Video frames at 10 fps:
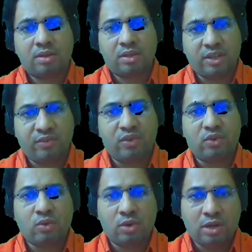If
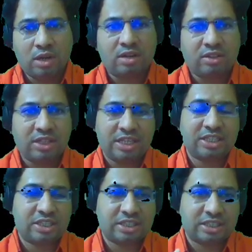you learn
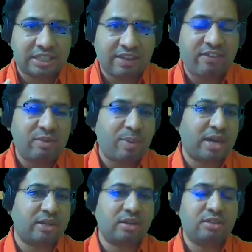these 7
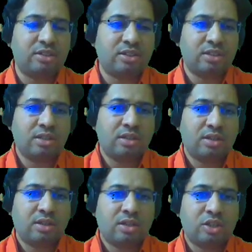patterns,
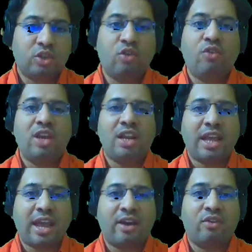you will
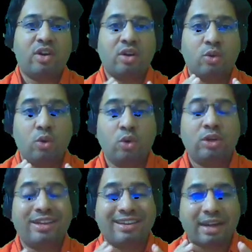have a good
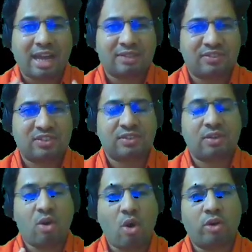grasp
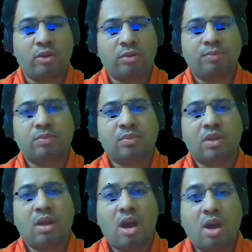on
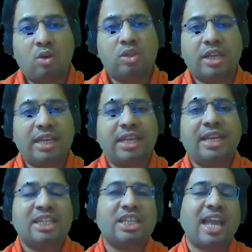how the
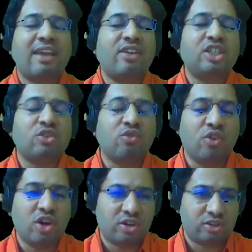English language
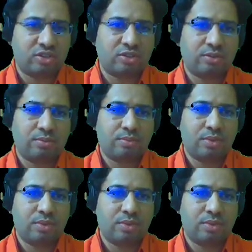works.